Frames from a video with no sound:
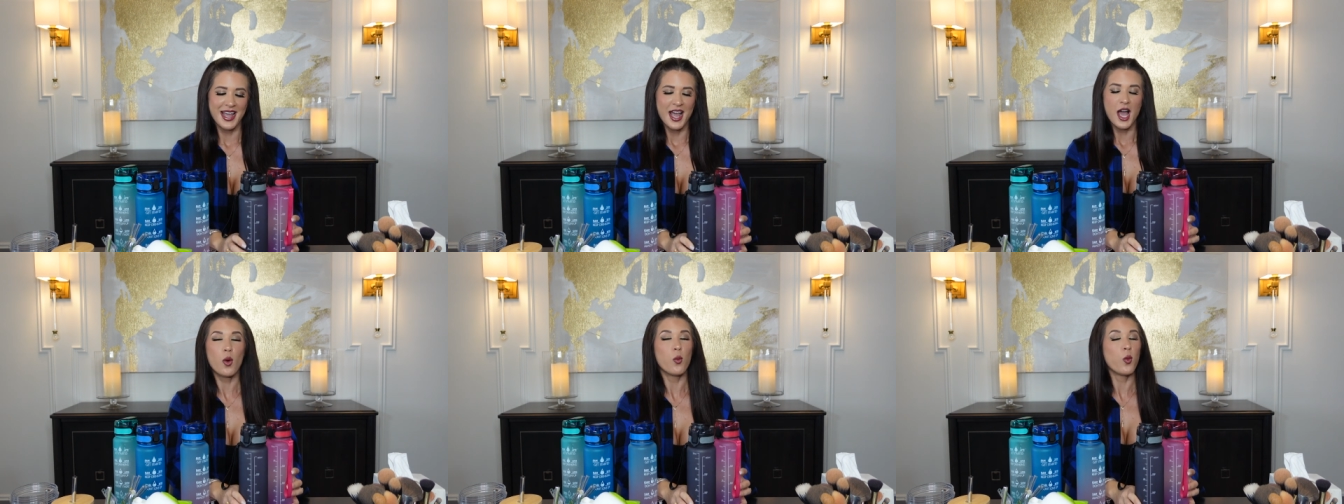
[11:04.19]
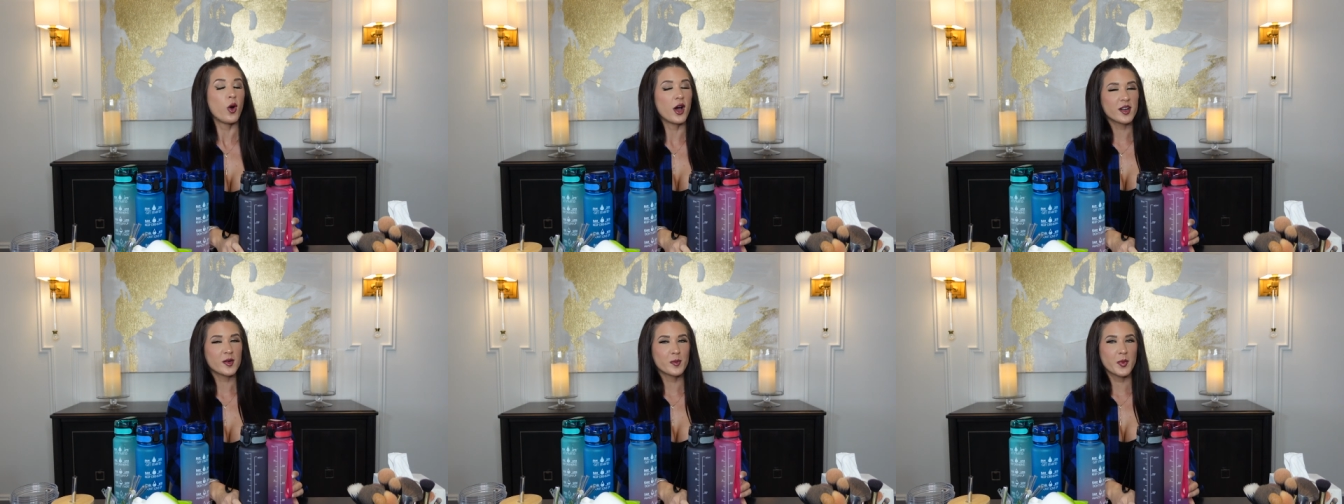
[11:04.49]
a
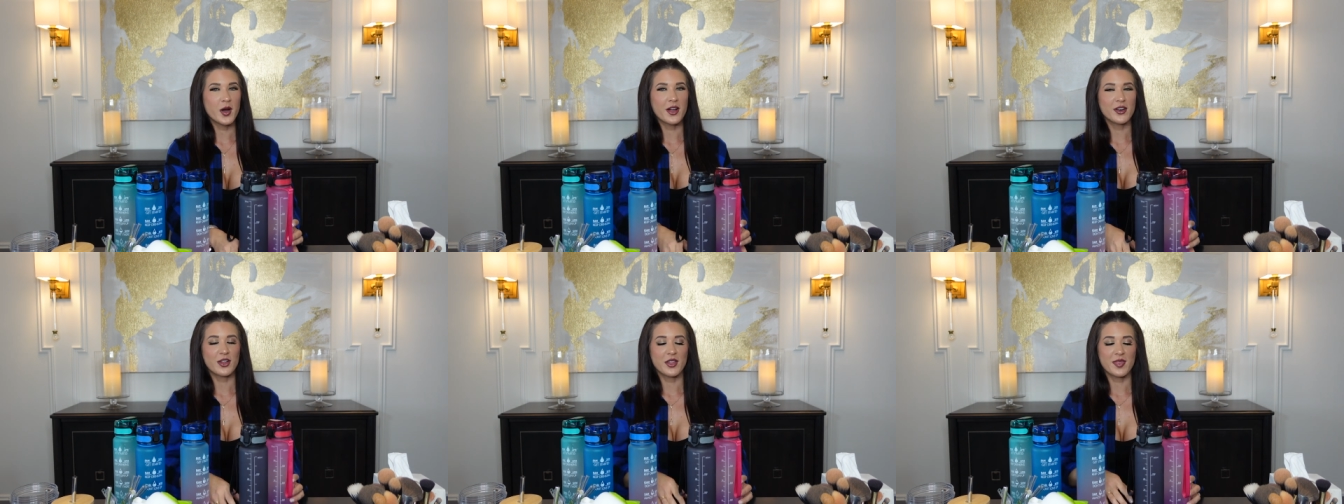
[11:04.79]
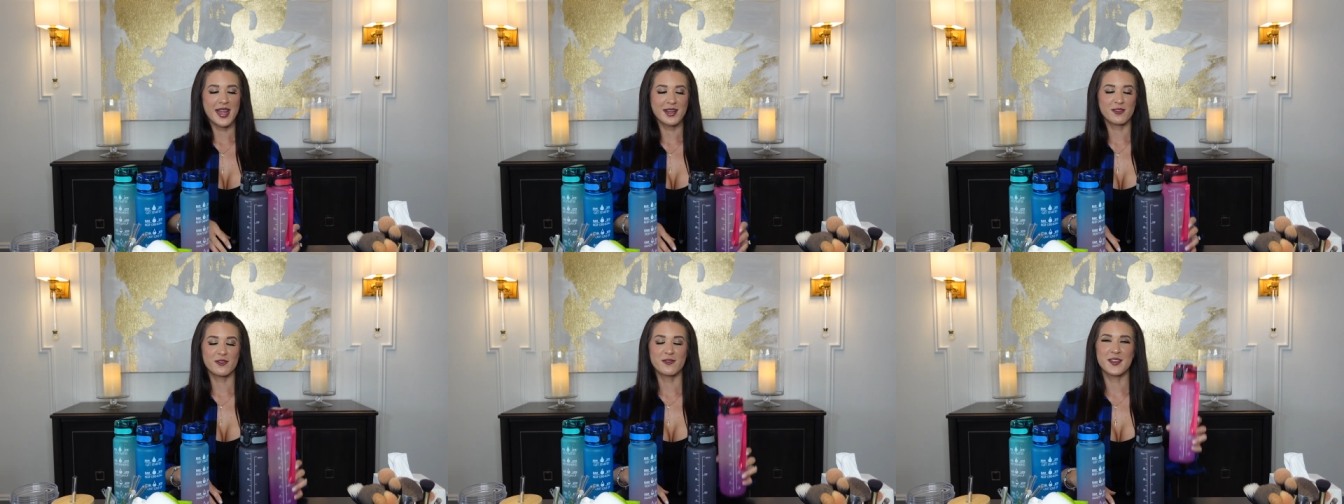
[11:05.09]
water bottle
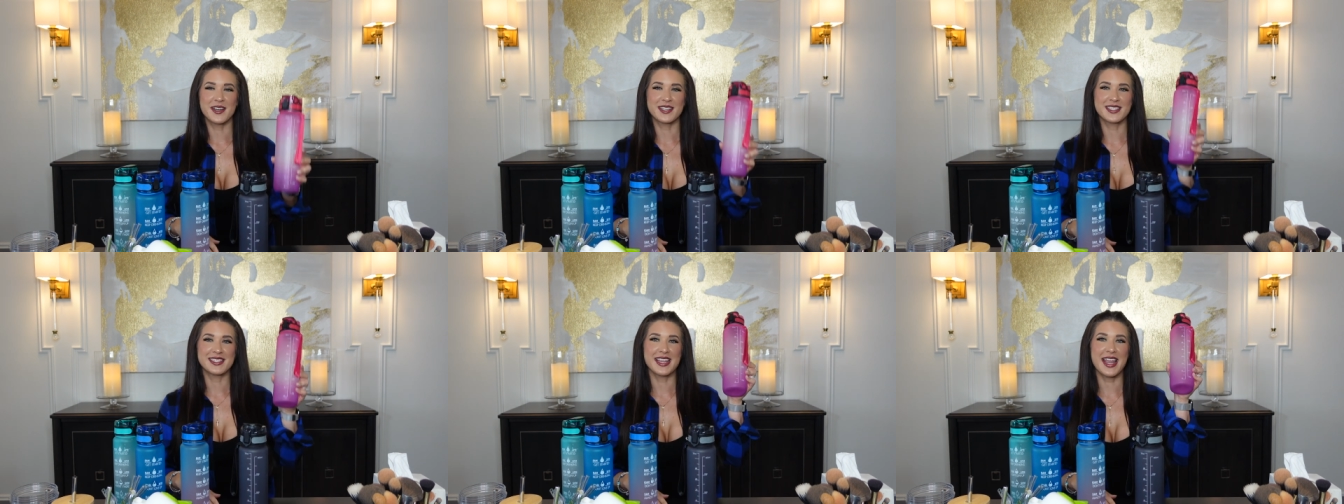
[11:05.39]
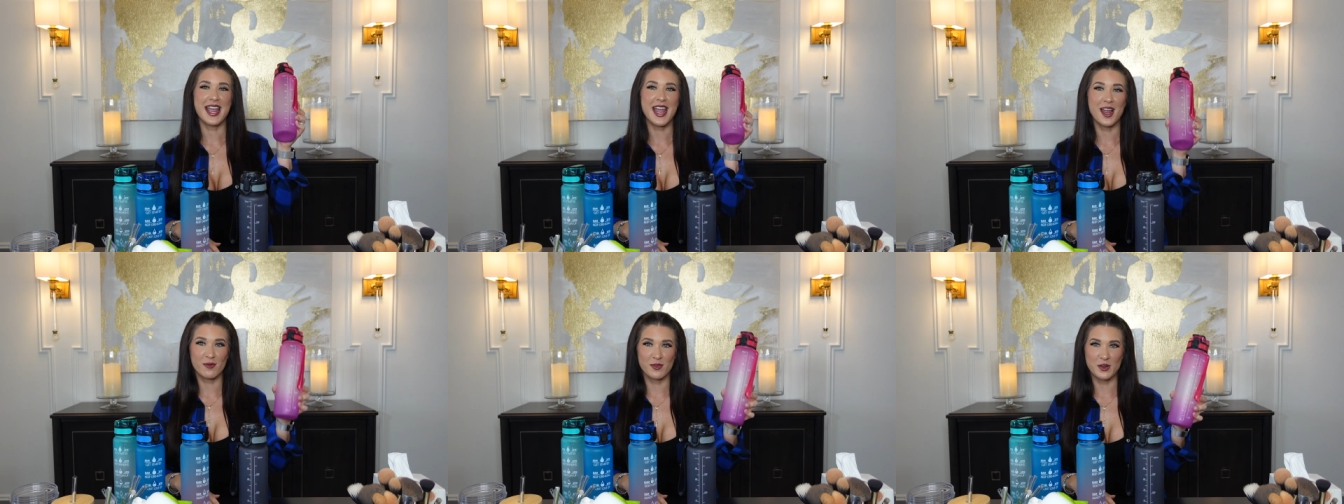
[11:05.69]
that fits
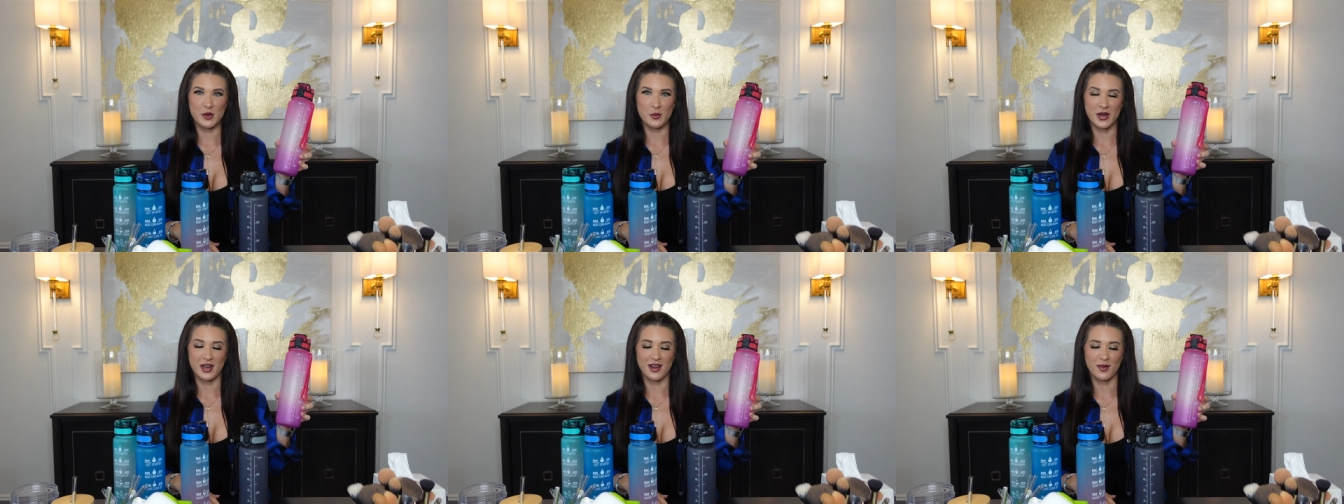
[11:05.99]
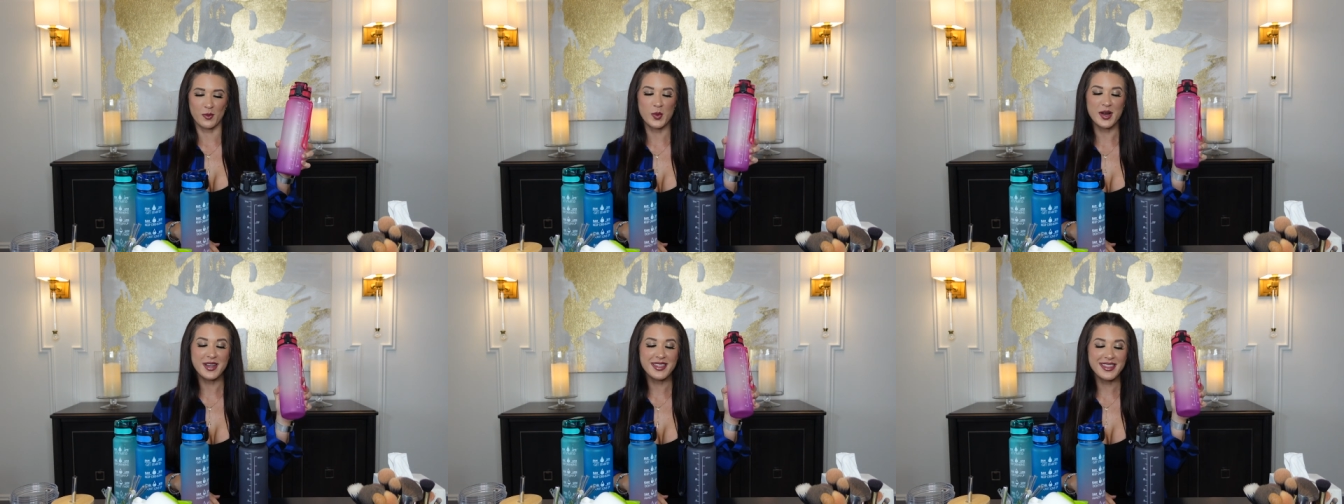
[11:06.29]

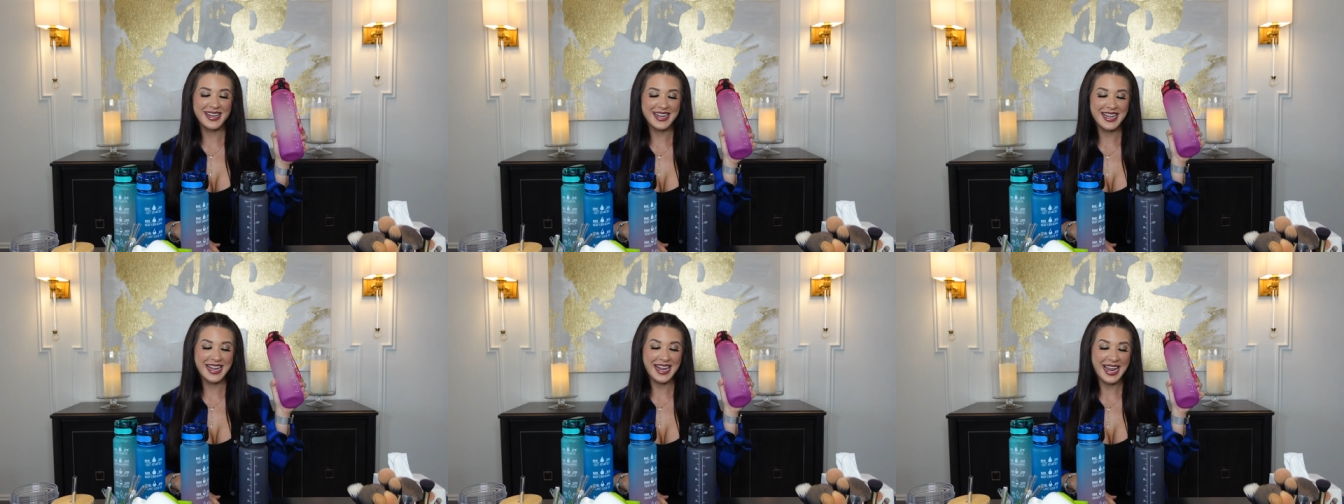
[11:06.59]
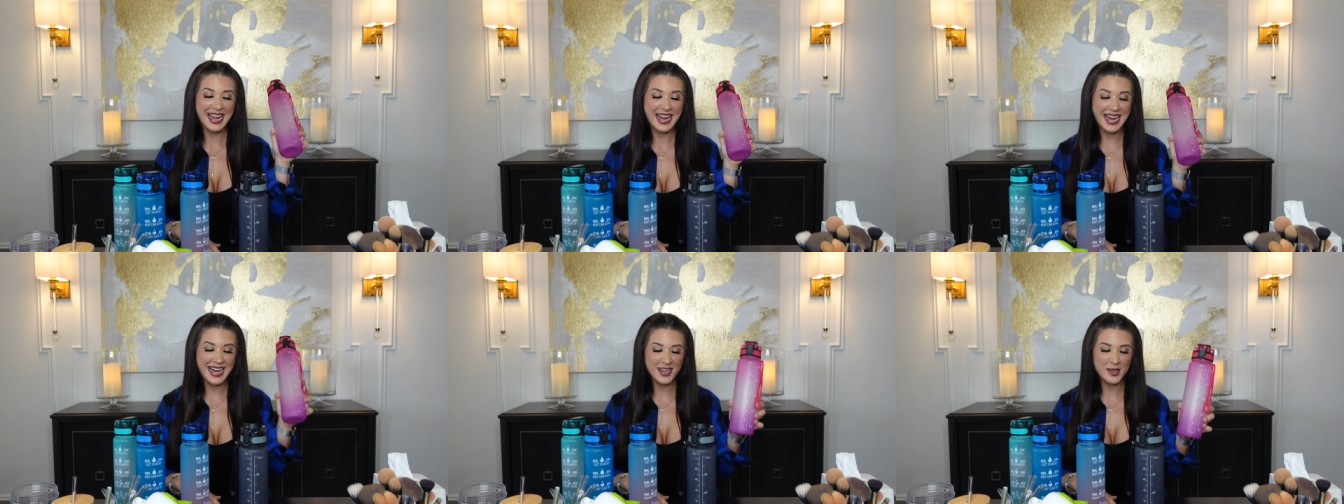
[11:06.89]
everywhere. One thing I
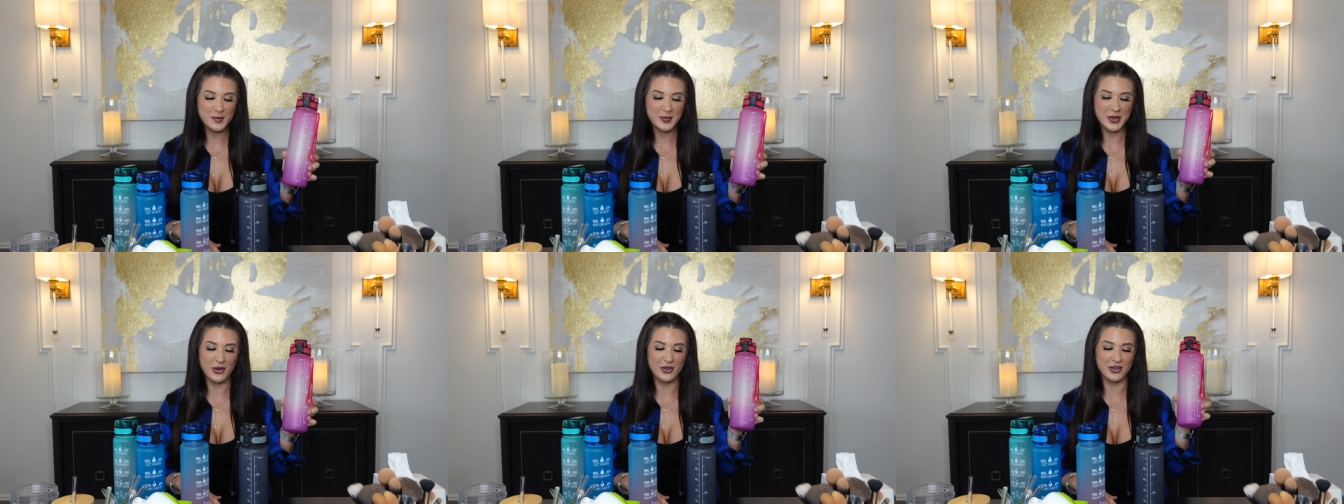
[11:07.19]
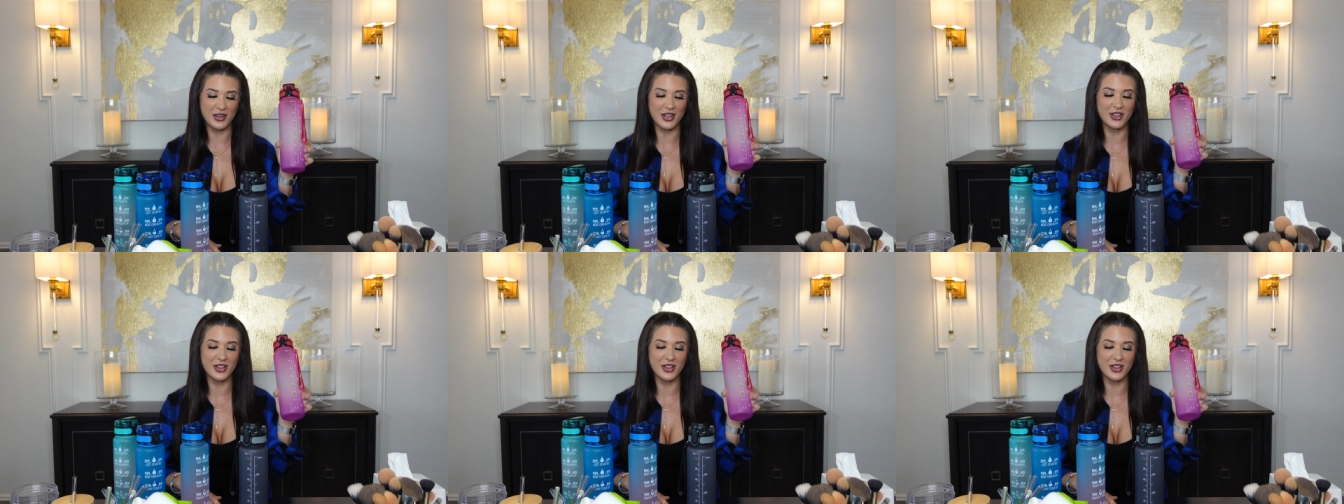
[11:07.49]
hate about